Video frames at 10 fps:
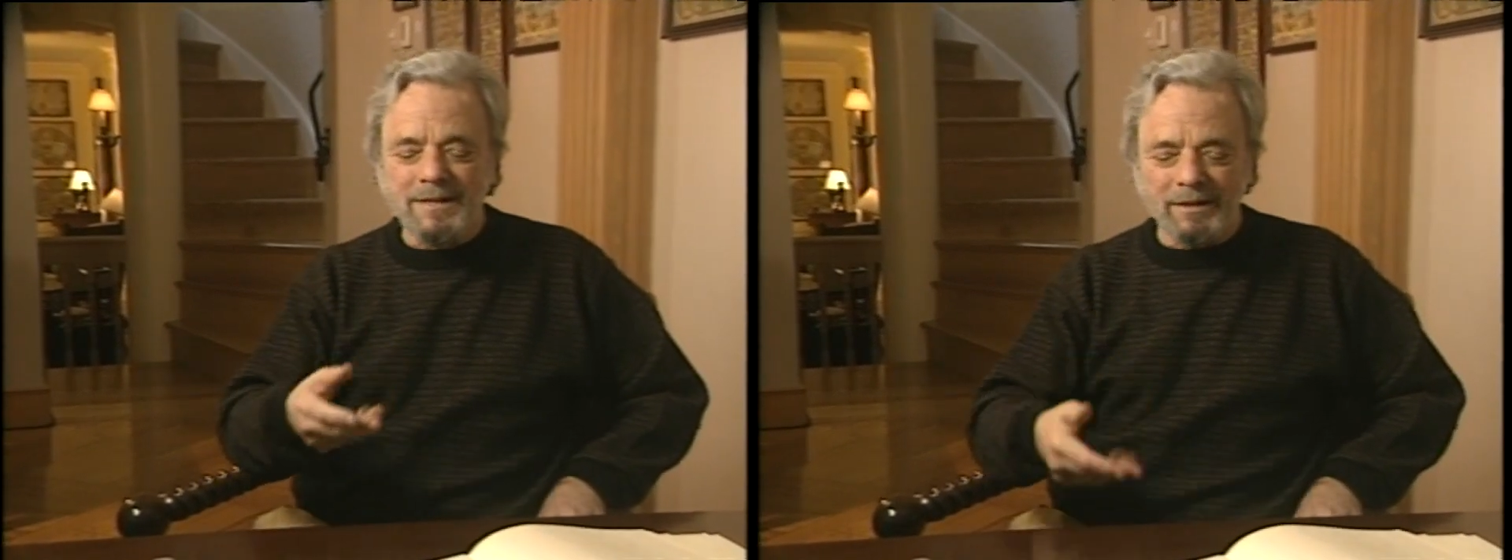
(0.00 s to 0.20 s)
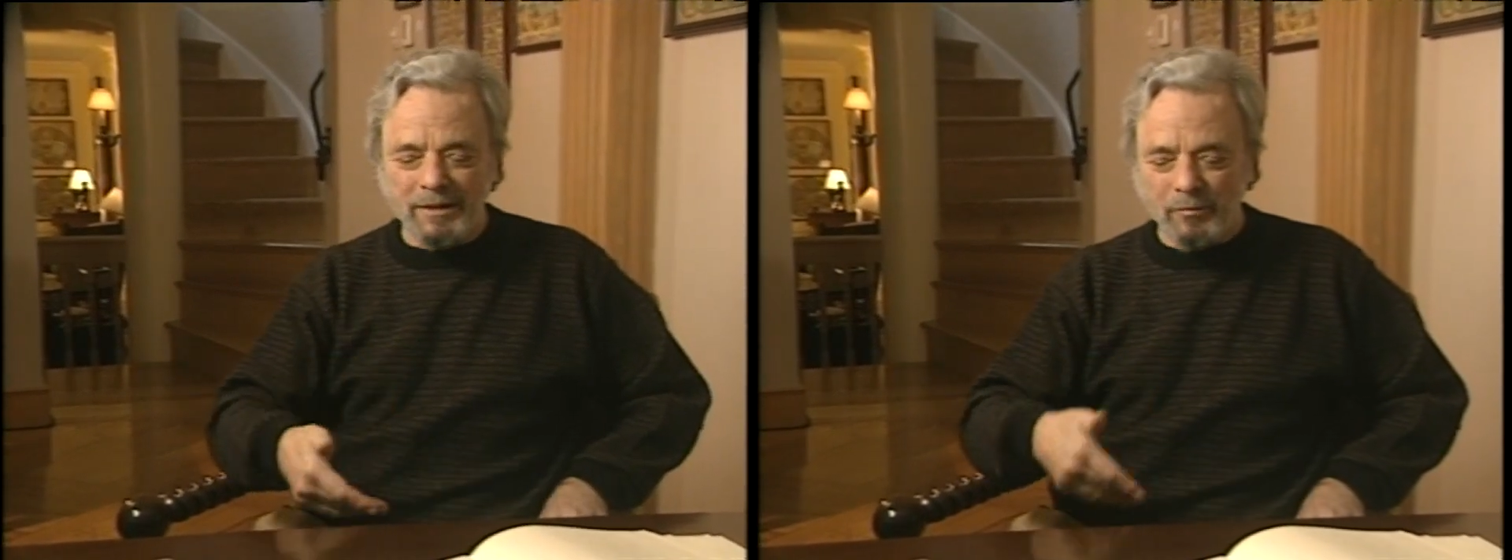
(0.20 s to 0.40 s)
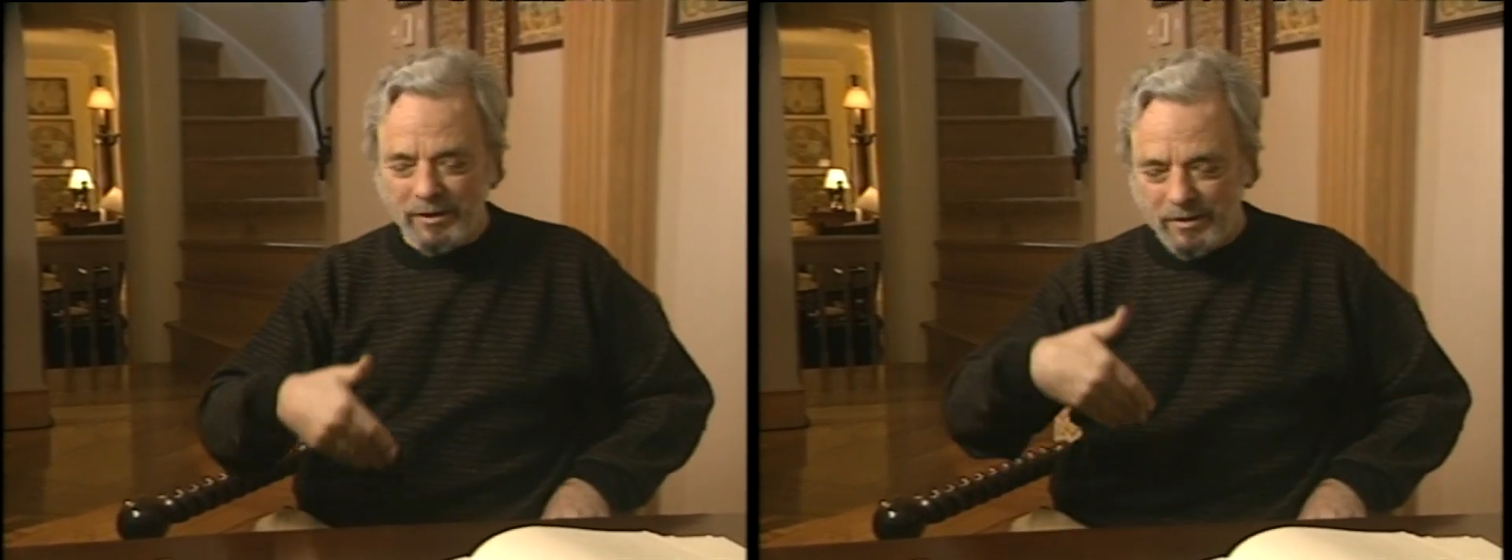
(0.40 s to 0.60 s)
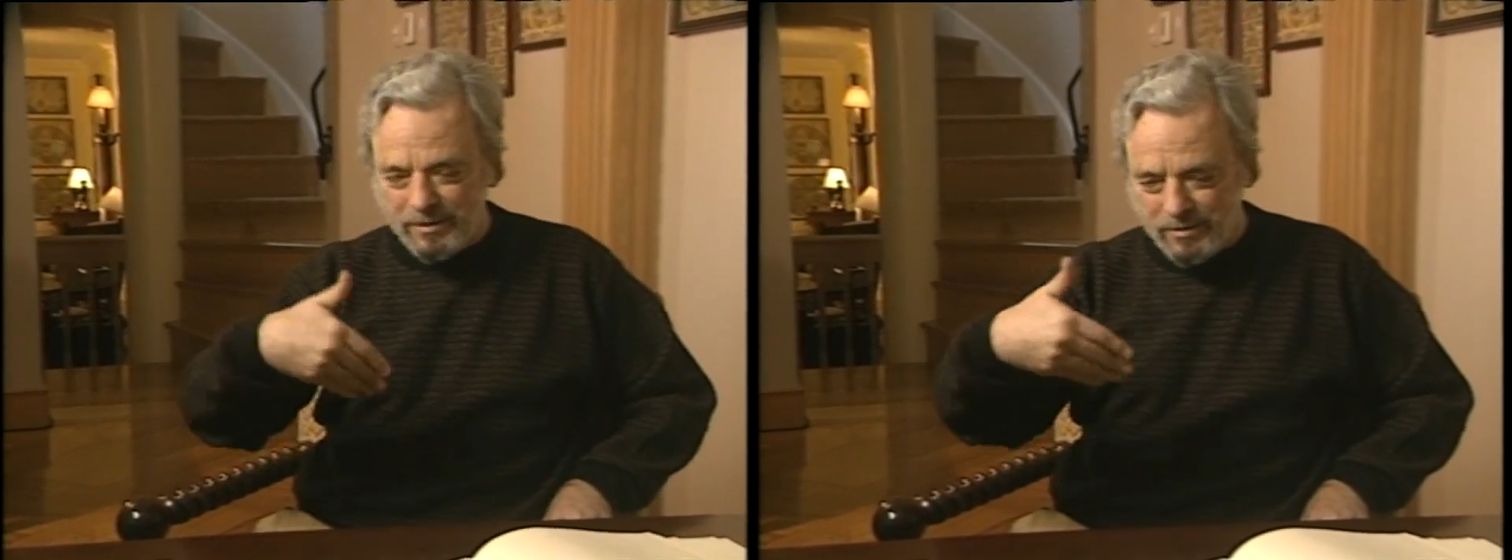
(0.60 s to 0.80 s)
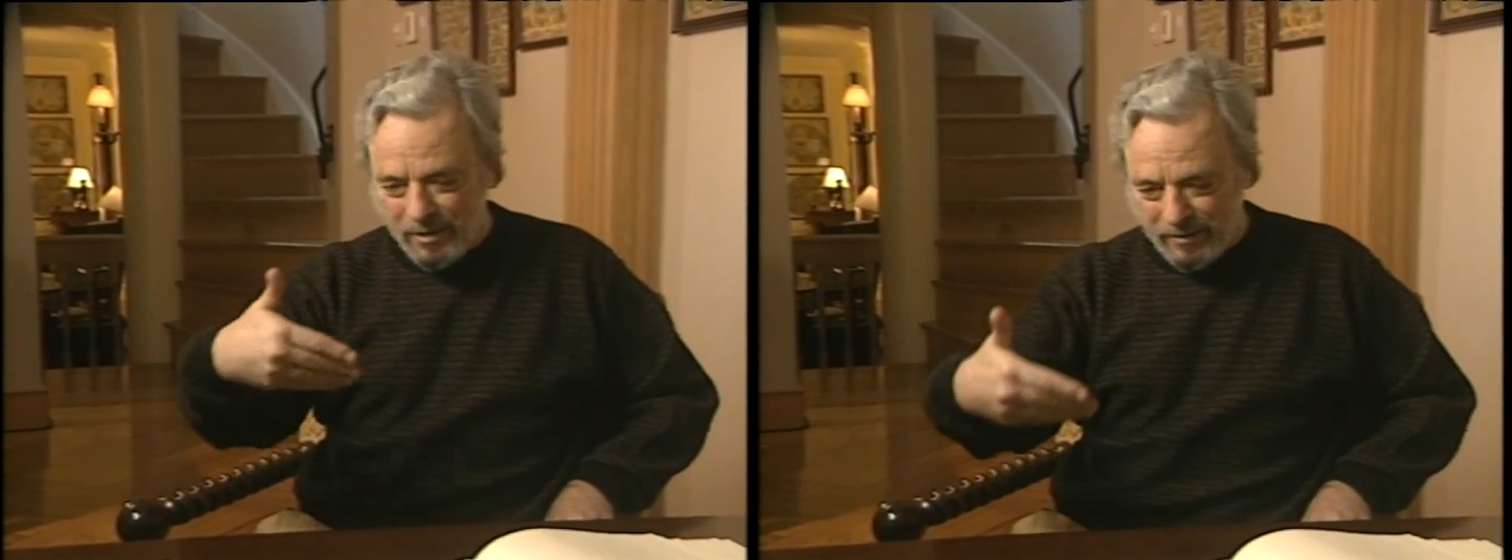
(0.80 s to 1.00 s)
dealing
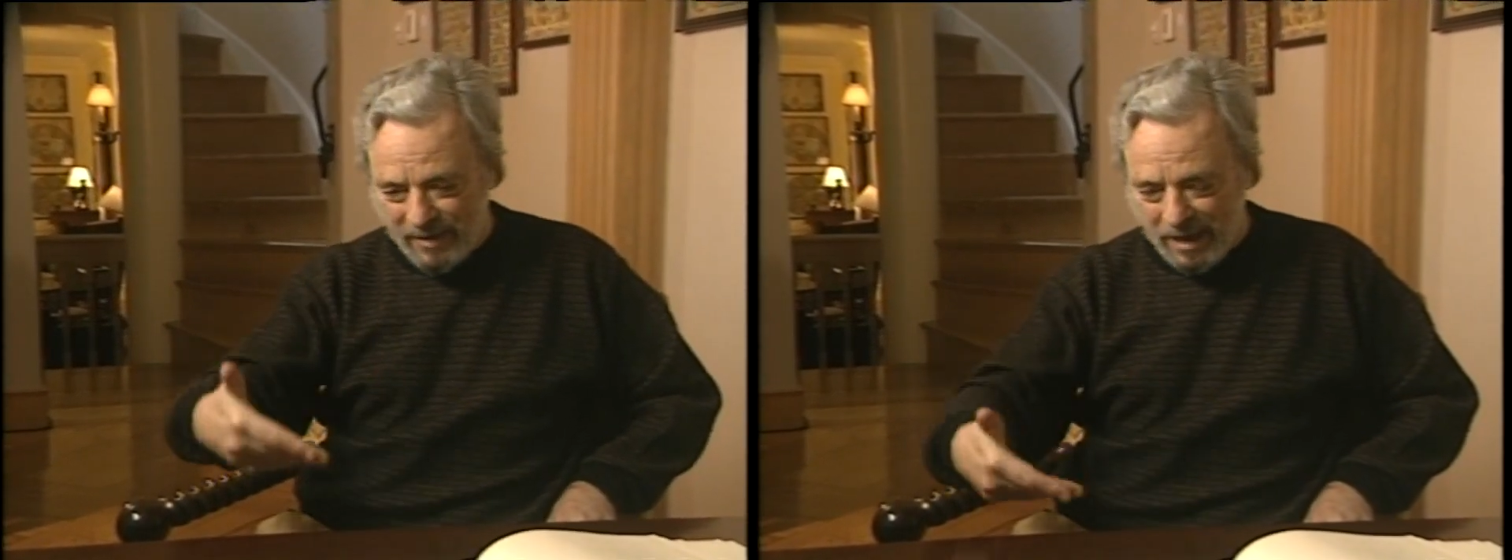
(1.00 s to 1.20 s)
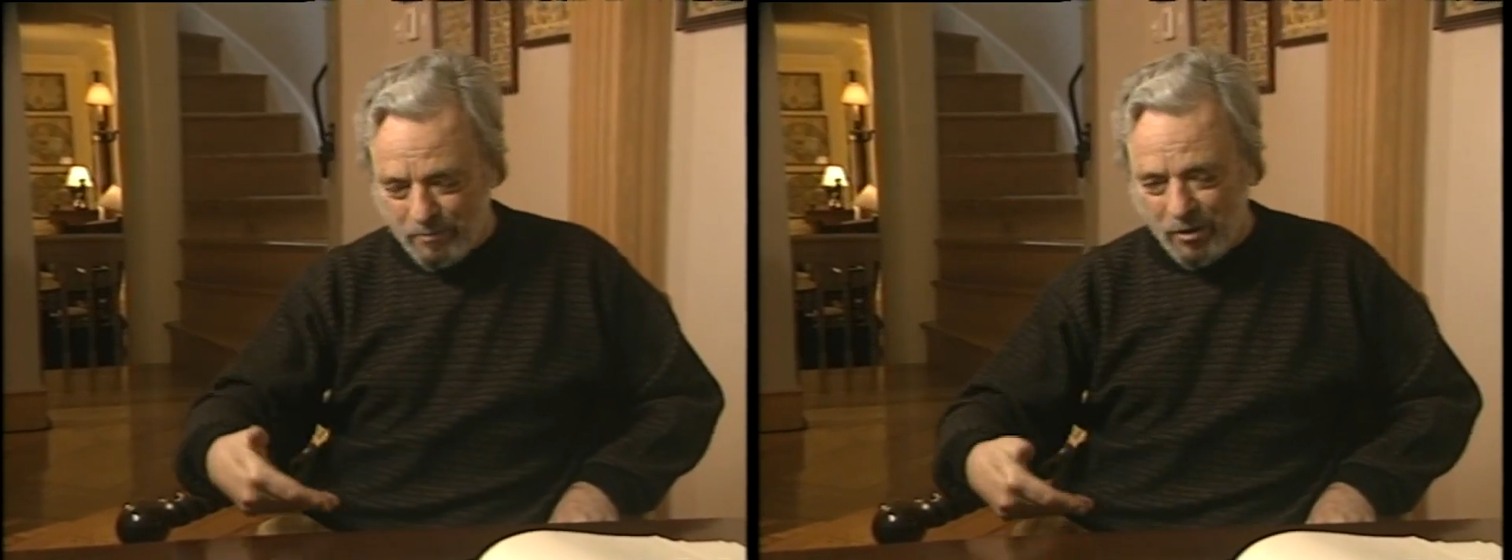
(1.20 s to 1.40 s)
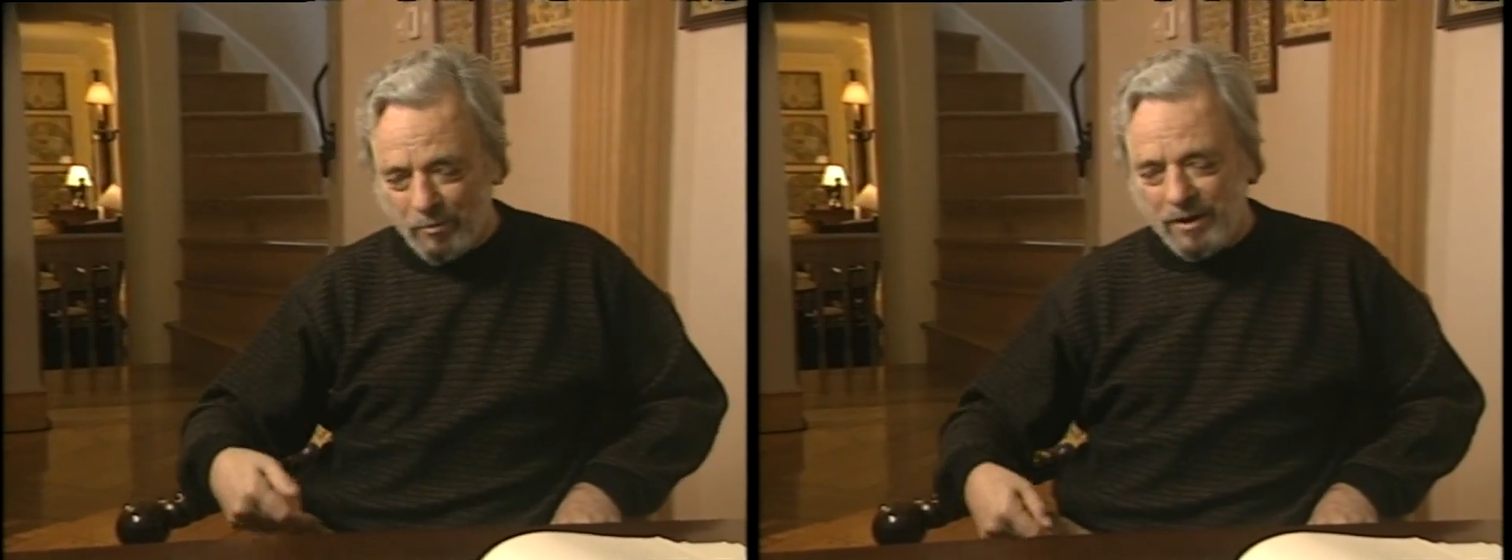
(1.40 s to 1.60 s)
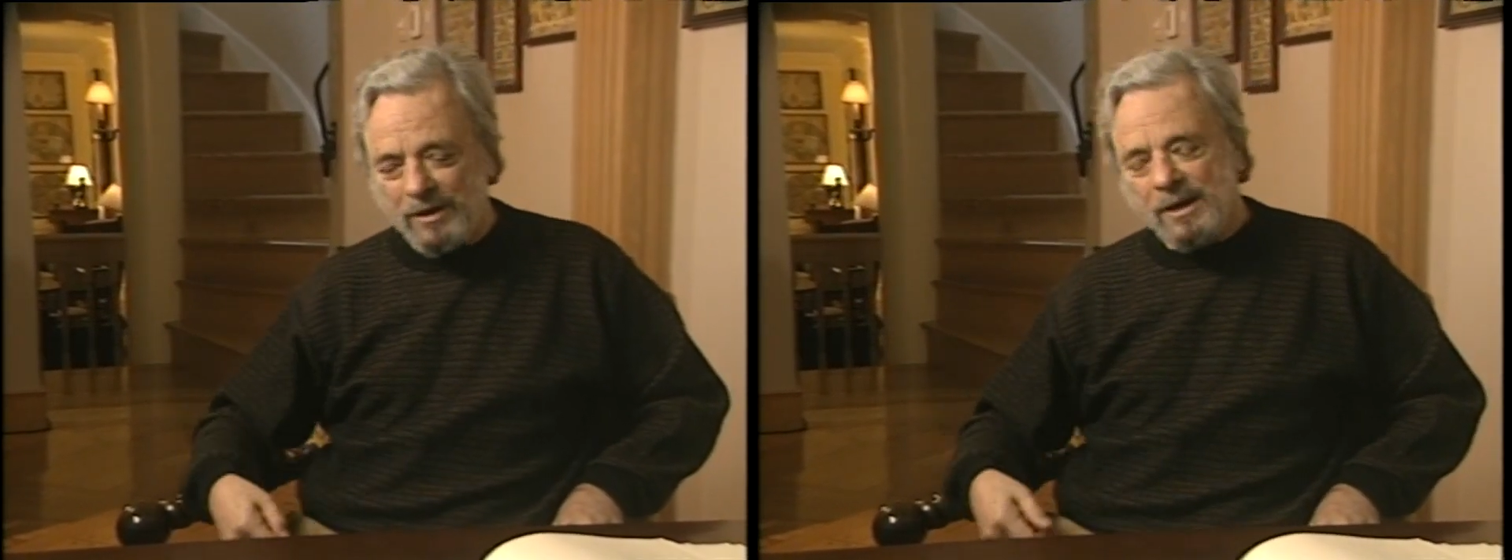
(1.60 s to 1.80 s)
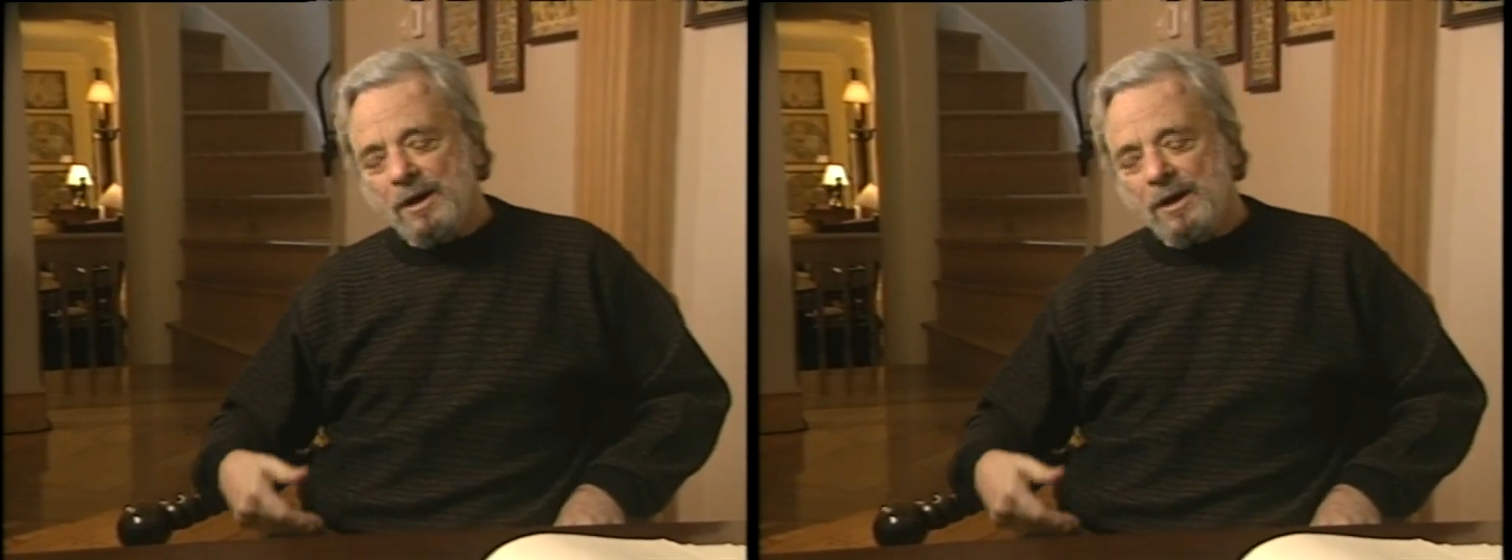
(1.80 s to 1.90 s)
with the, that moment.